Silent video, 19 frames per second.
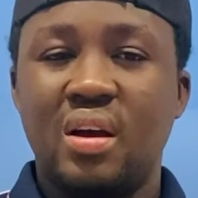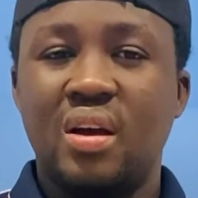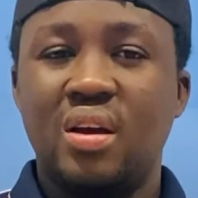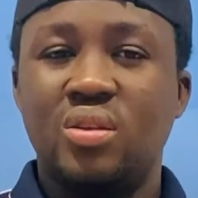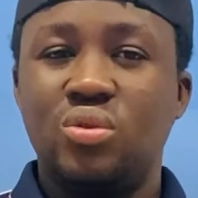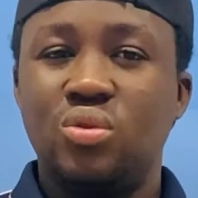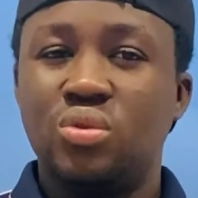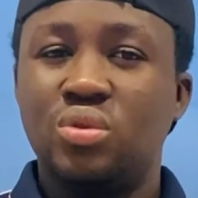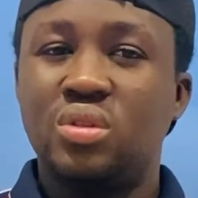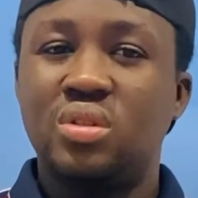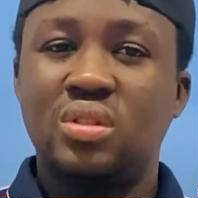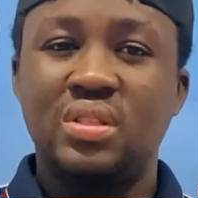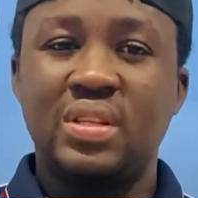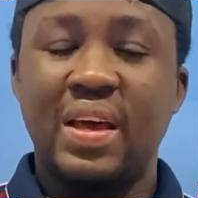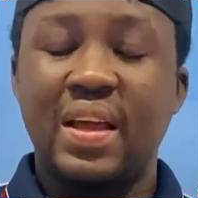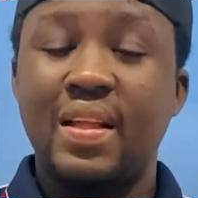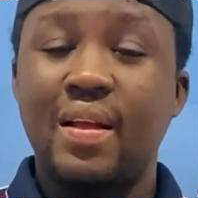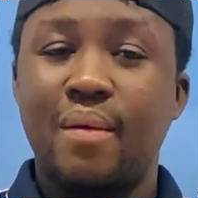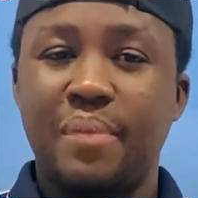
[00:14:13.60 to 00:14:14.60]
those
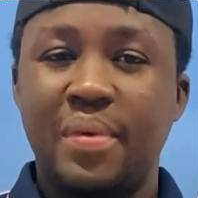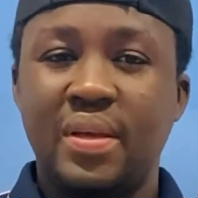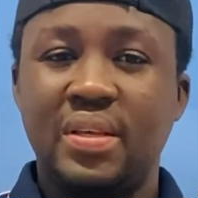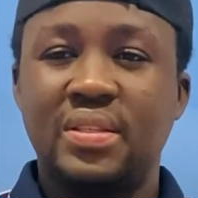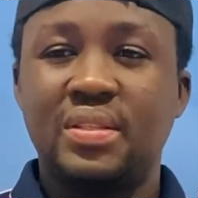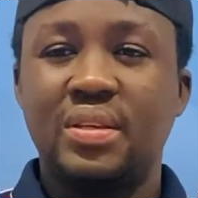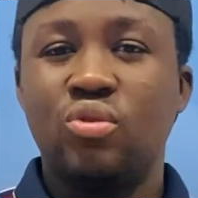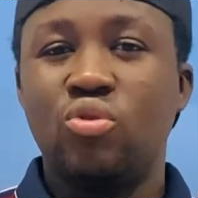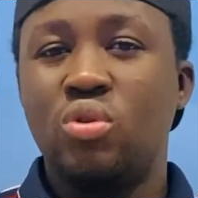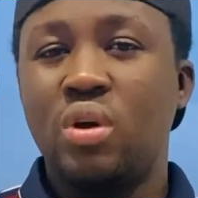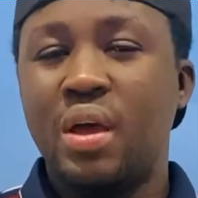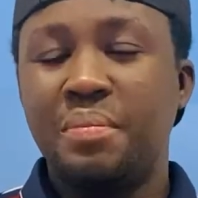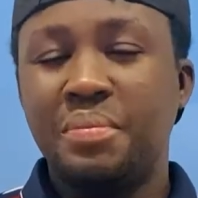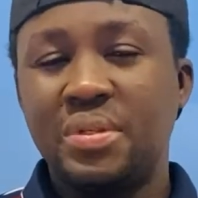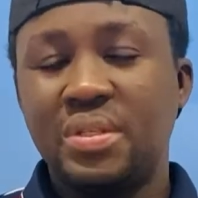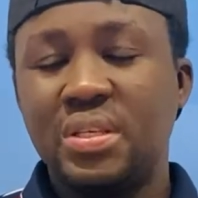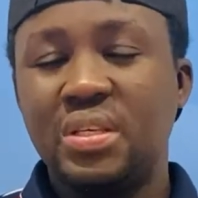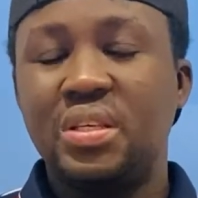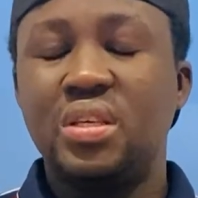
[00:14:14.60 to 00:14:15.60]
dynamics, or
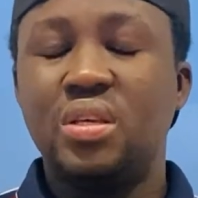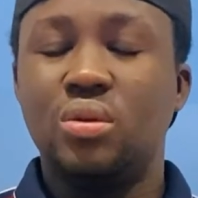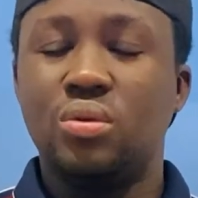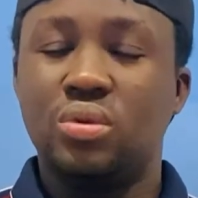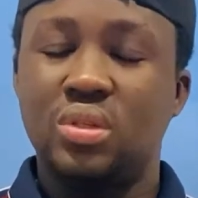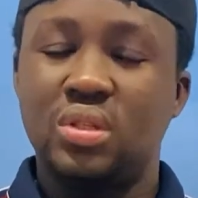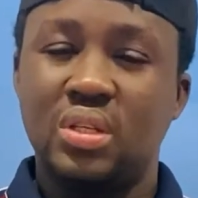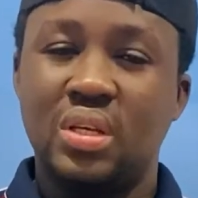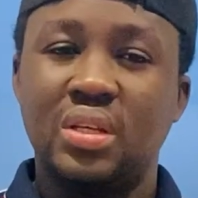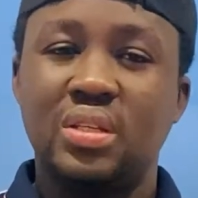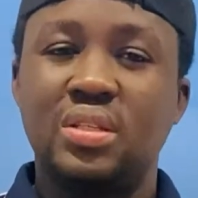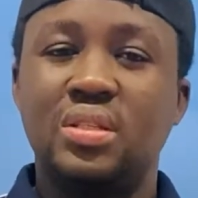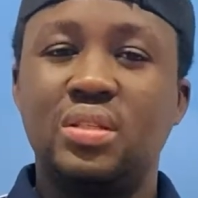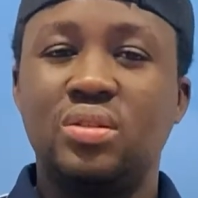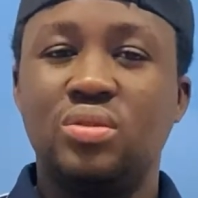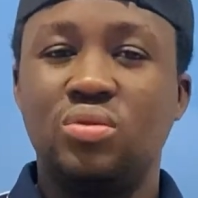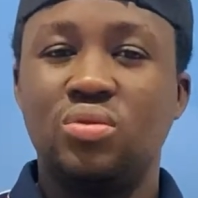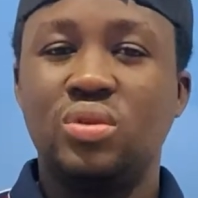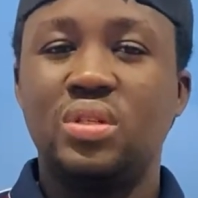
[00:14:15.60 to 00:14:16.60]
MCQs, yes,
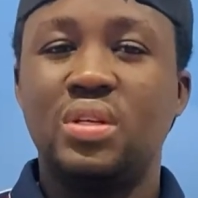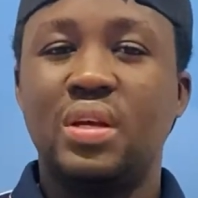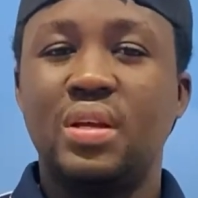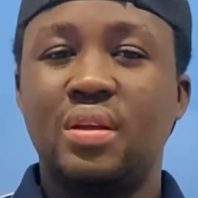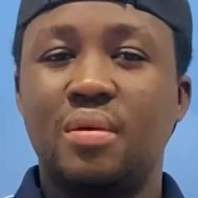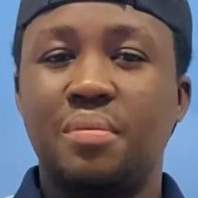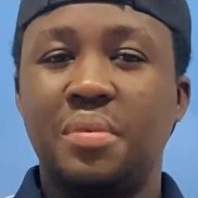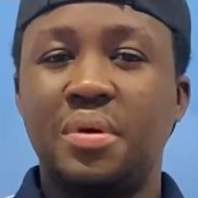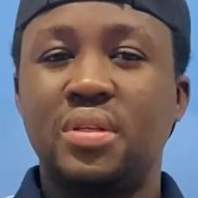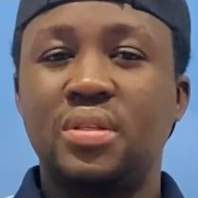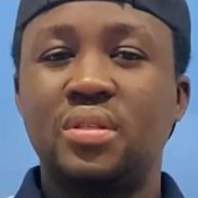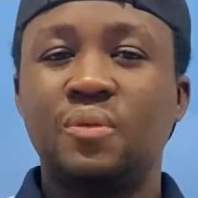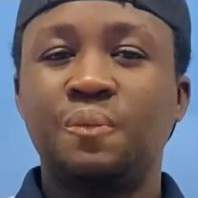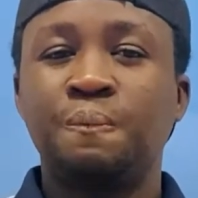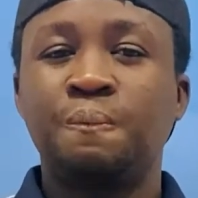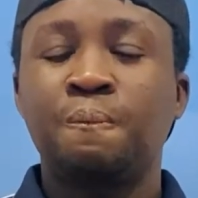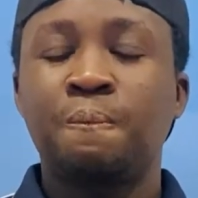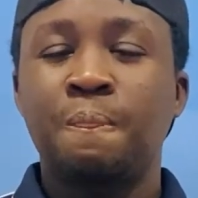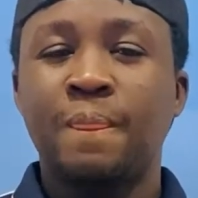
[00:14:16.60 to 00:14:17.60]
those dynamics.
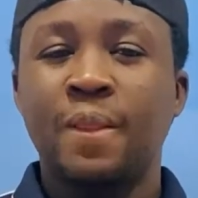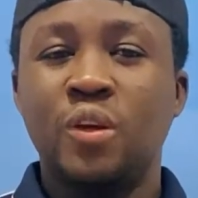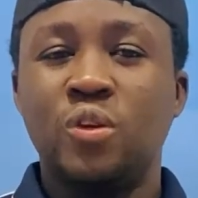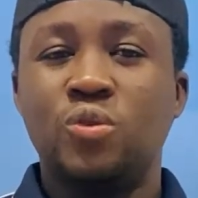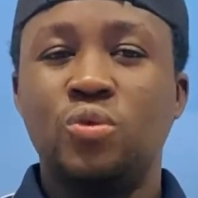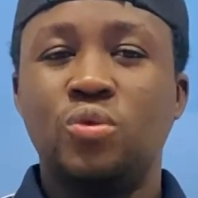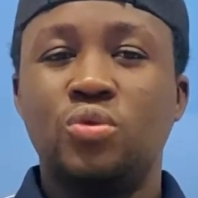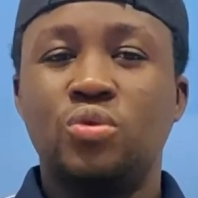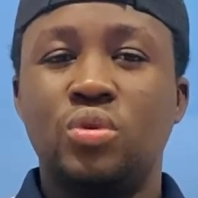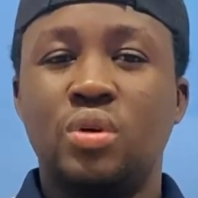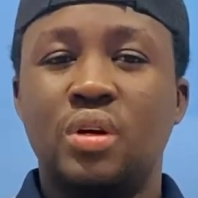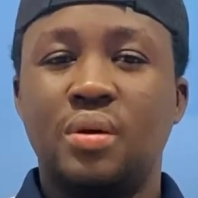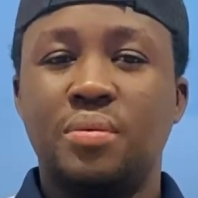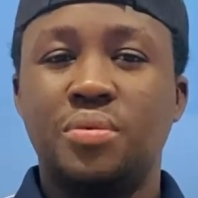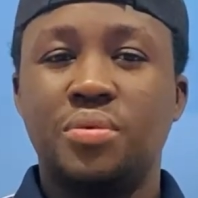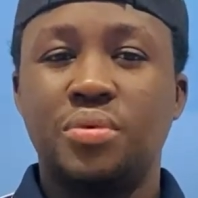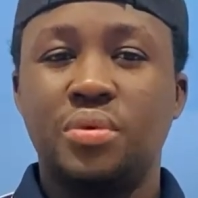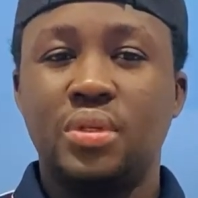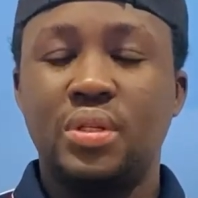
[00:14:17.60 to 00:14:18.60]
It also
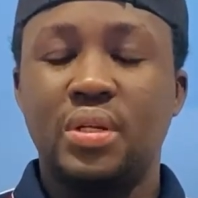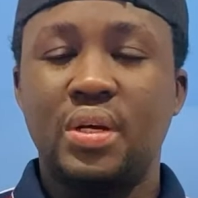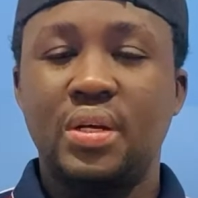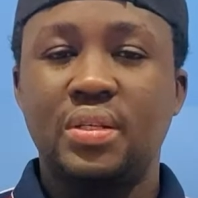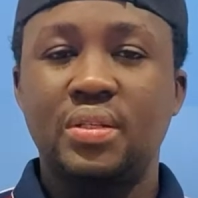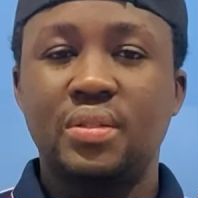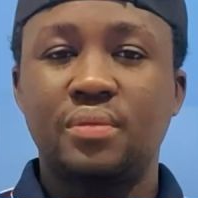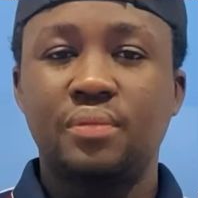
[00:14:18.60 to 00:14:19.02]
comes with that.